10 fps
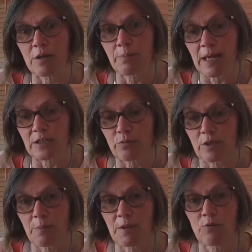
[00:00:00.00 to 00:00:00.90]
plays a
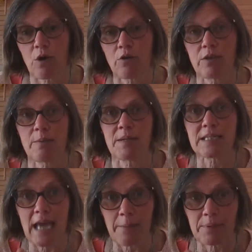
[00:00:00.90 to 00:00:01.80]
really big role in the
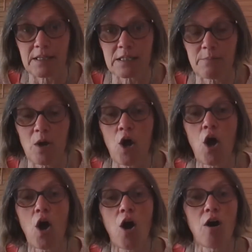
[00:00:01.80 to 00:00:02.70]
metabolism
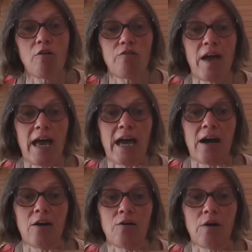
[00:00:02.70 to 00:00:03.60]
of
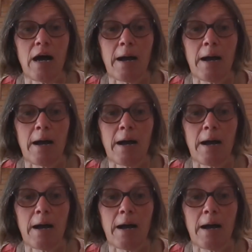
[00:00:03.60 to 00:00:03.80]
our